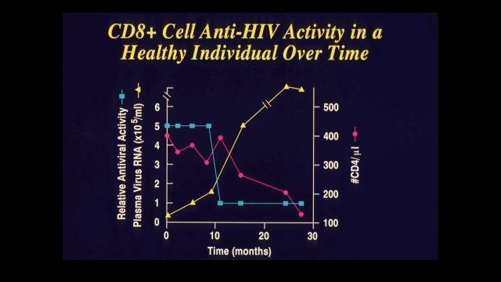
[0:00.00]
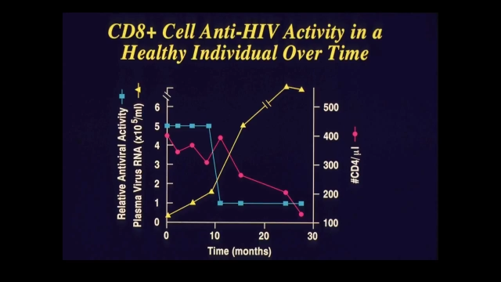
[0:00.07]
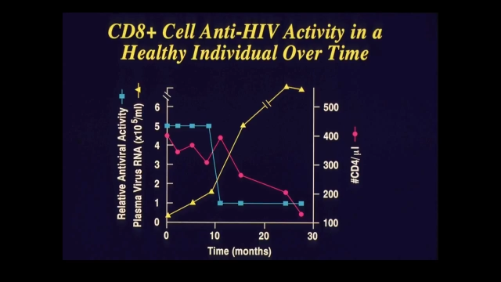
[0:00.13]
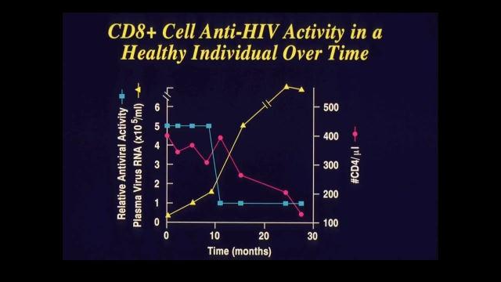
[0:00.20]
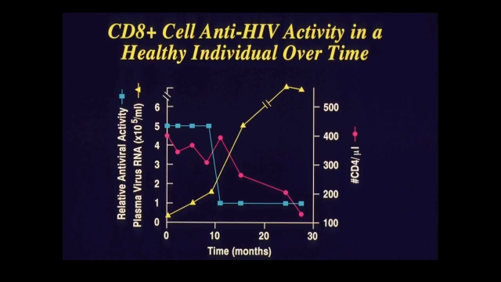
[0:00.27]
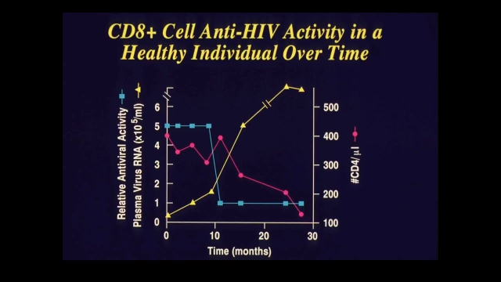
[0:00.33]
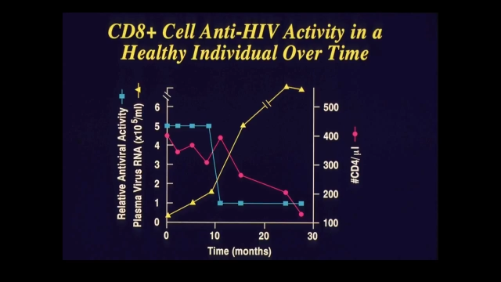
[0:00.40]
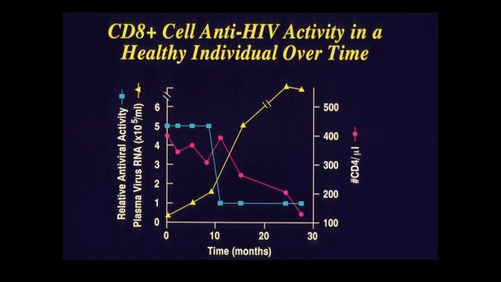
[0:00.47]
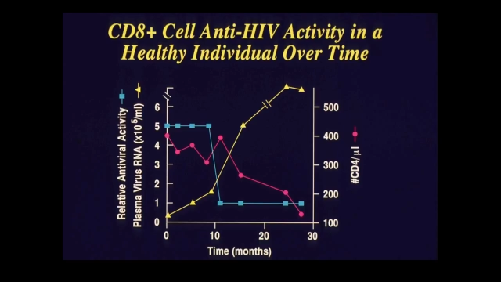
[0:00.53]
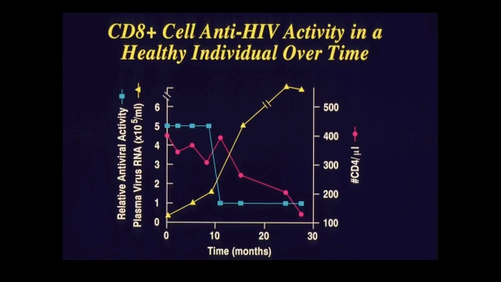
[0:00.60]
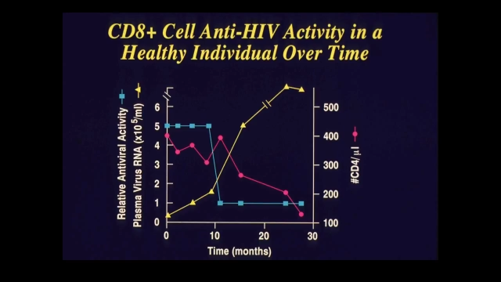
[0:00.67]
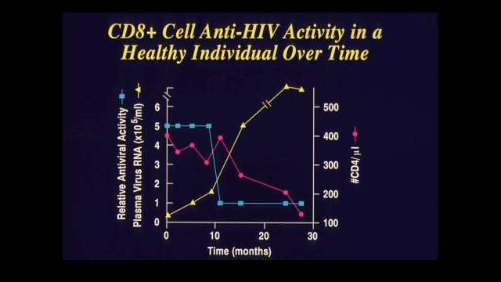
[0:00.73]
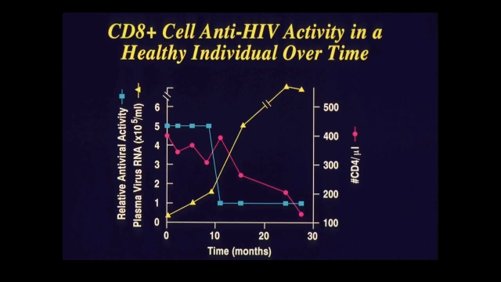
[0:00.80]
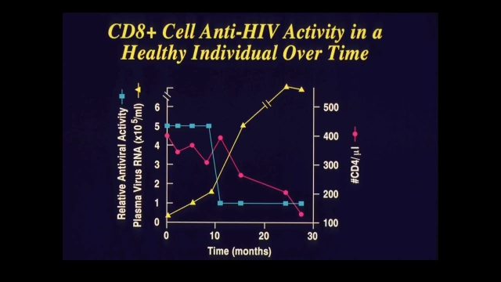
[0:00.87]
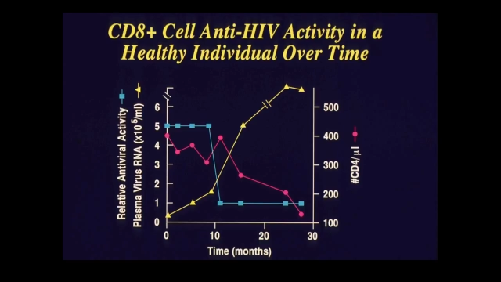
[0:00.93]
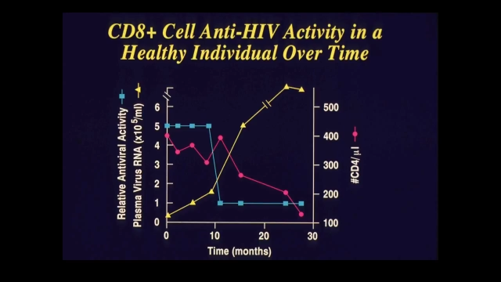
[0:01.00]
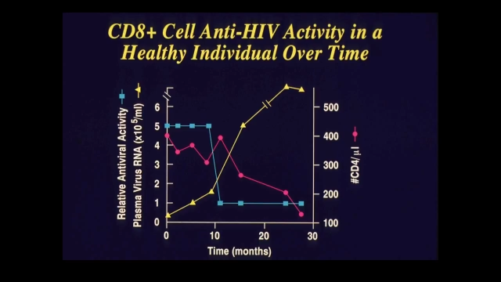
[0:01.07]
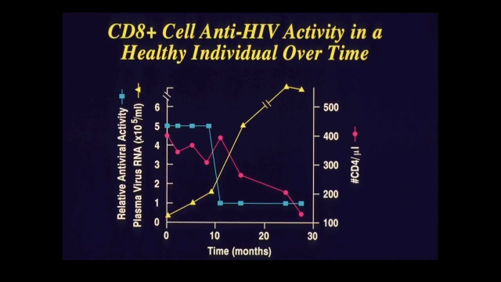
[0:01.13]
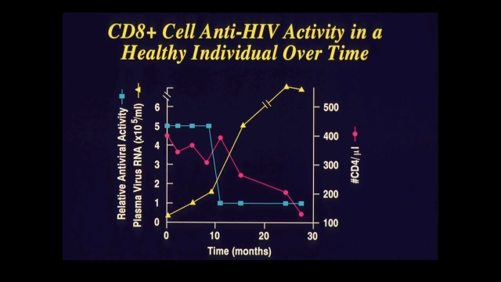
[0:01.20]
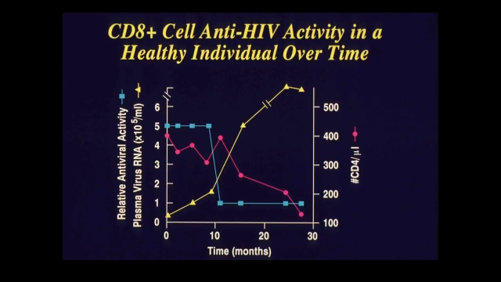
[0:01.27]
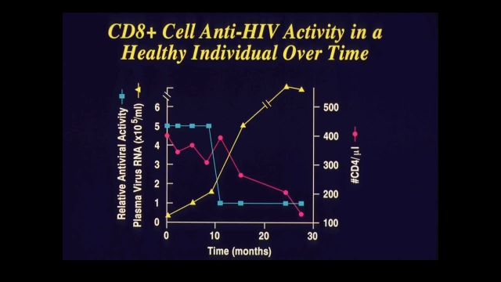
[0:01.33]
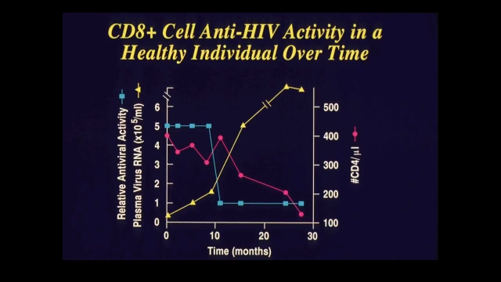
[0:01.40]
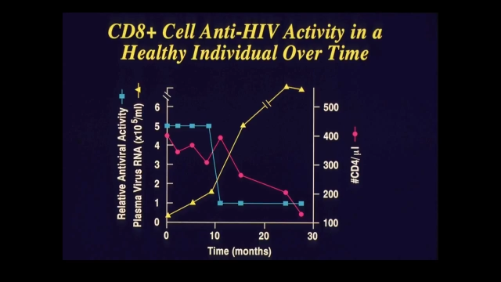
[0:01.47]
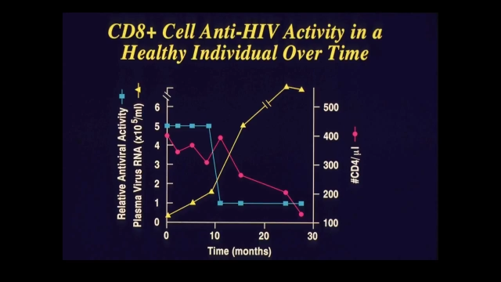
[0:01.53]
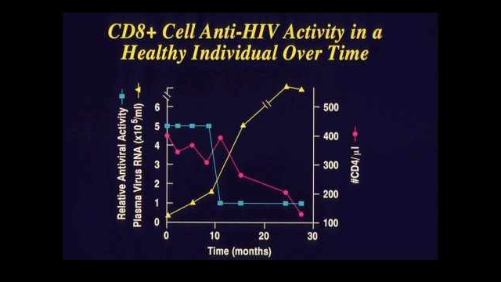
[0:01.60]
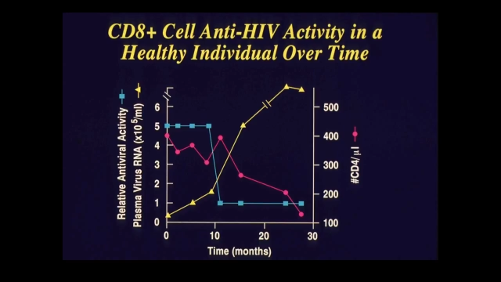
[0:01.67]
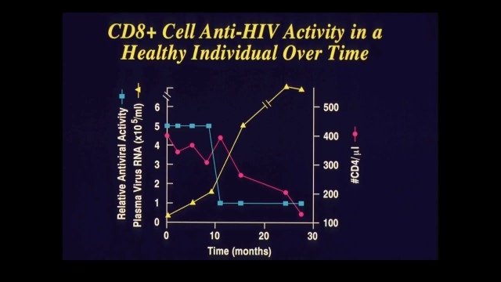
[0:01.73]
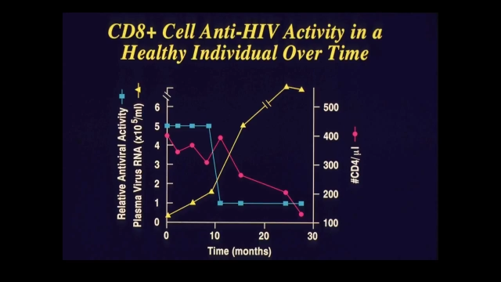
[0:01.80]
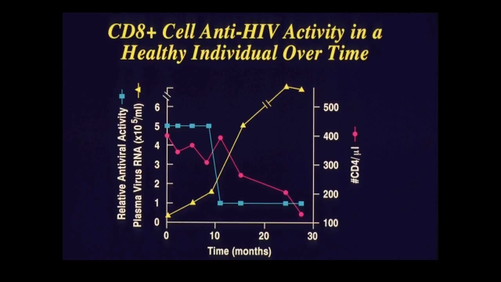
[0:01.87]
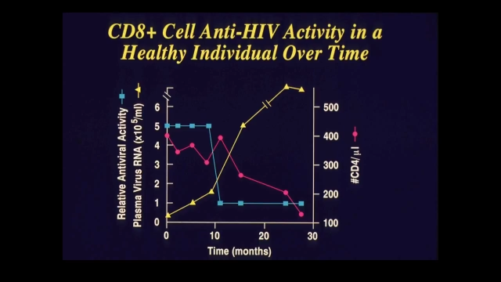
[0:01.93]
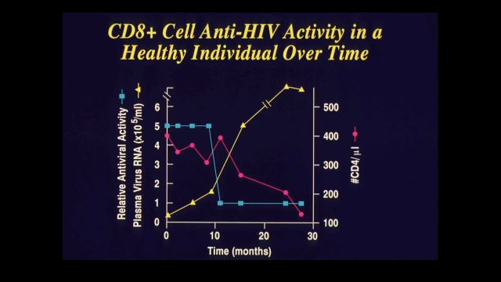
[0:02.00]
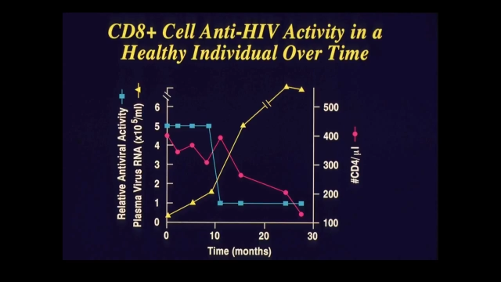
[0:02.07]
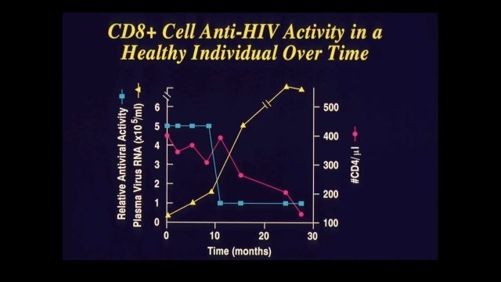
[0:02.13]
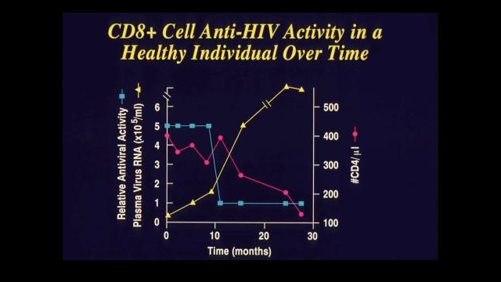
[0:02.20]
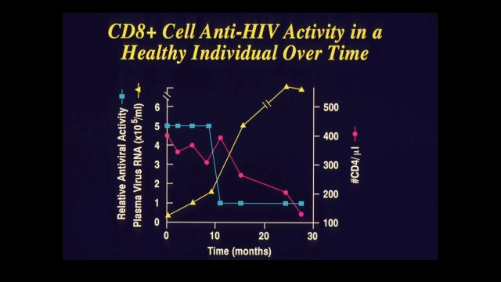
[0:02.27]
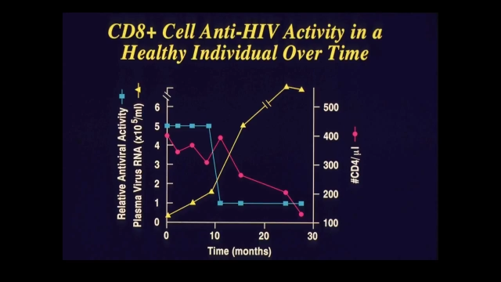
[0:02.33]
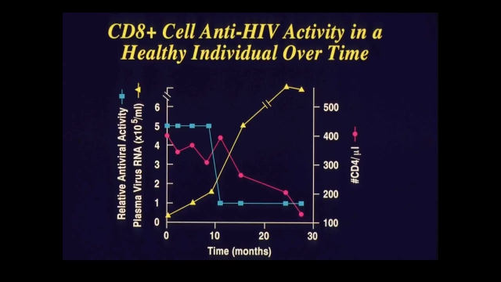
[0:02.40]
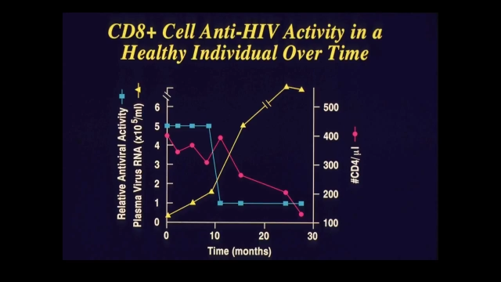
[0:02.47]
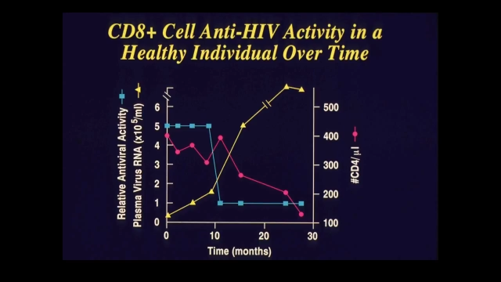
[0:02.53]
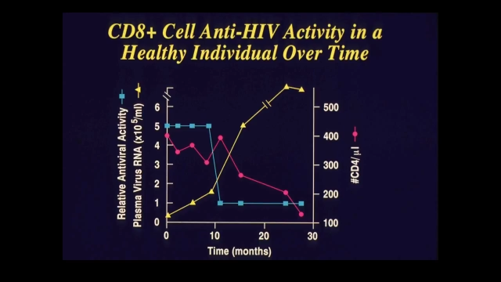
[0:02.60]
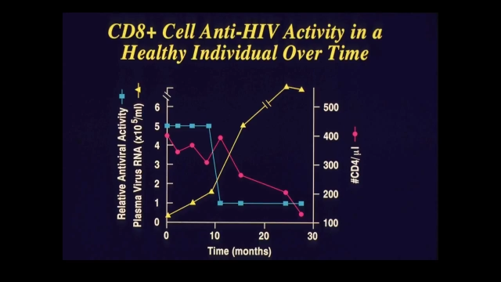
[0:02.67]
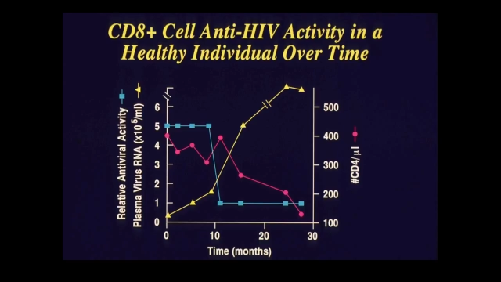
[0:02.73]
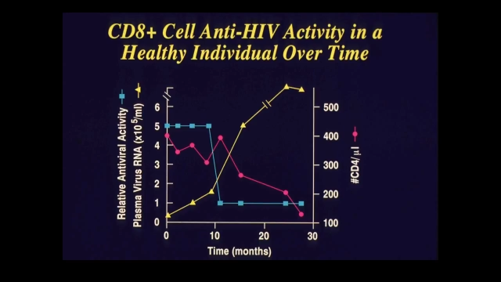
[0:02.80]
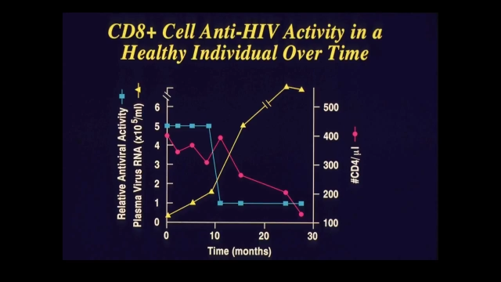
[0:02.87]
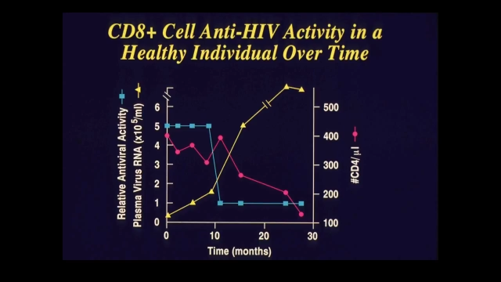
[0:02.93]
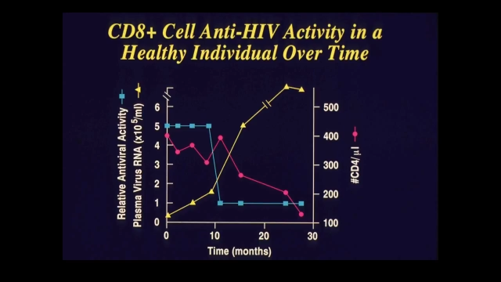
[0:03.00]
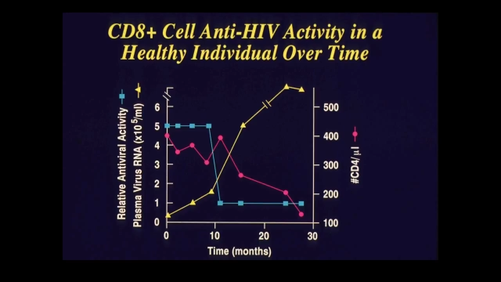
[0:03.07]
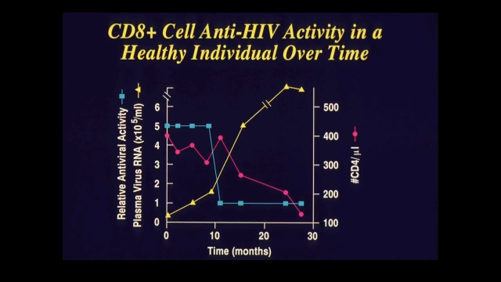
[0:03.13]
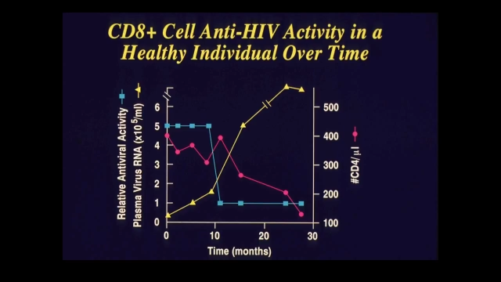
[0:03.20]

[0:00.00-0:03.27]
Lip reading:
Nobody's mouth can be seen.